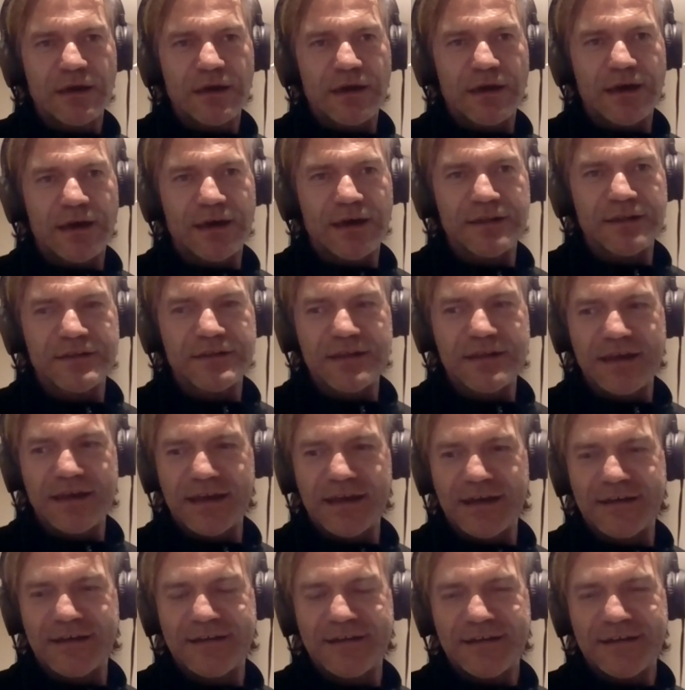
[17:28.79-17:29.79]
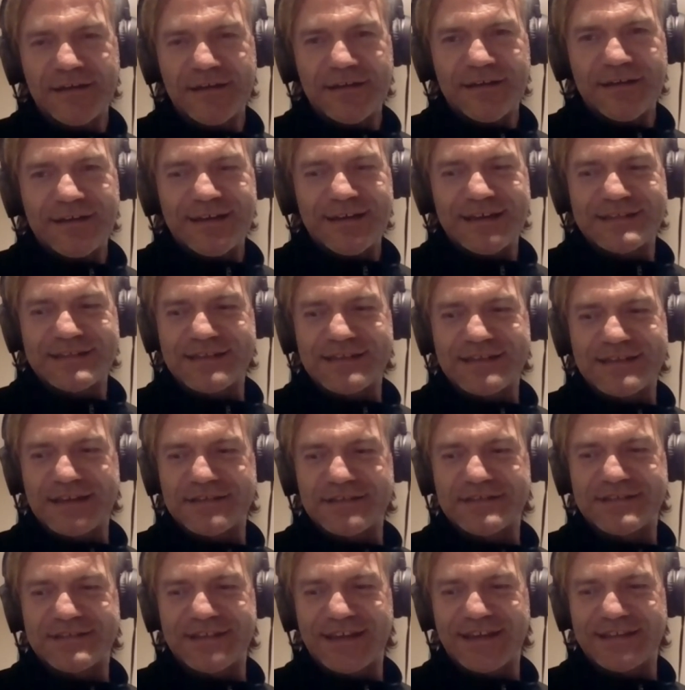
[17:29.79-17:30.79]
and uh, it's
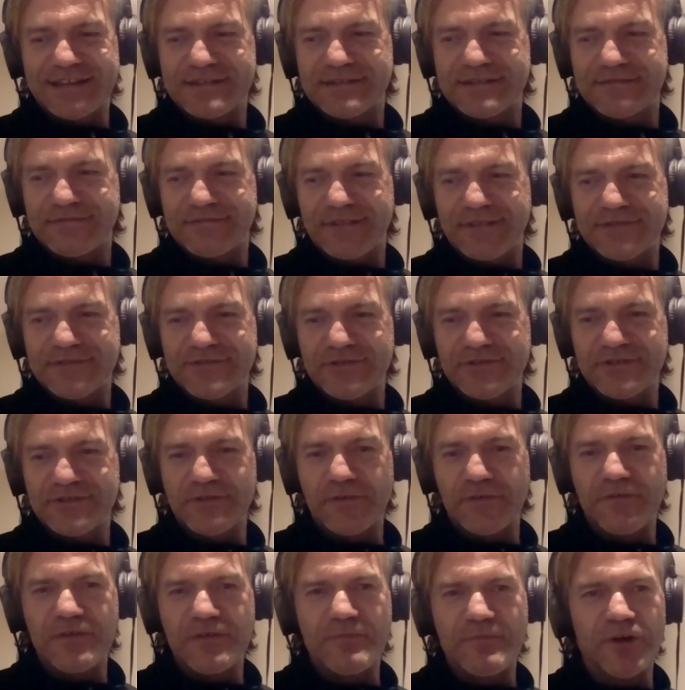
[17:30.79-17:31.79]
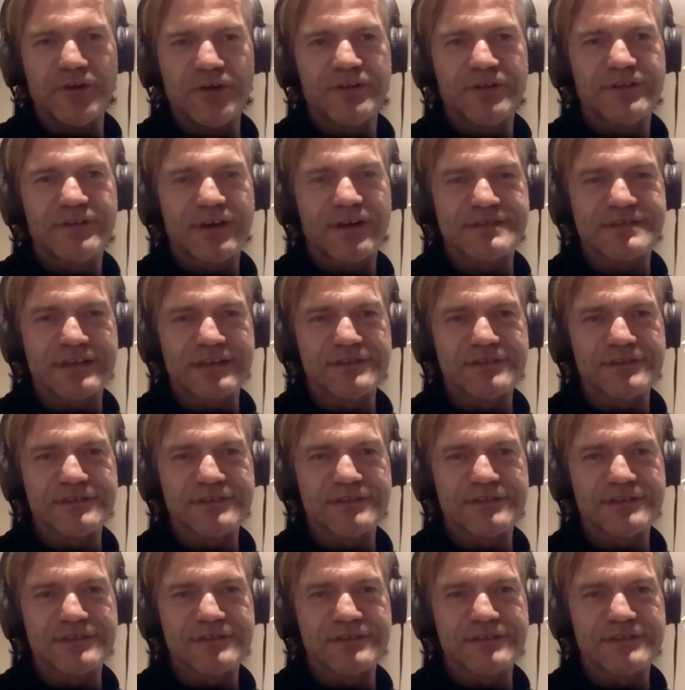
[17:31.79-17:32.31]
it's it's it's just over the moon.